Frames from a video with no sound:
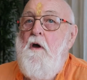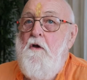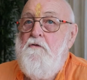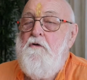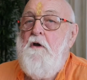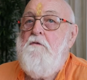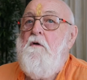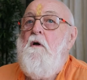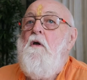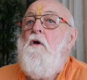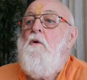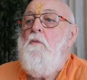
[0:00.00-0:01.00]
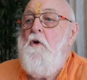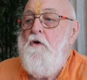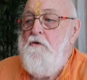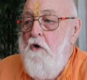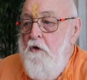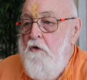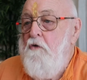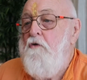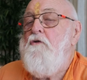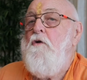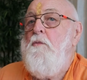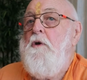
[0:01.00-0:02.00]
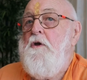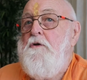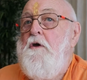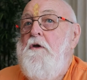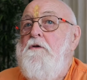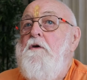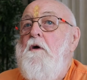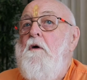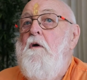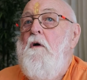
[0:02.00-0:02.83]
etc. But he said, you can still be a teacher.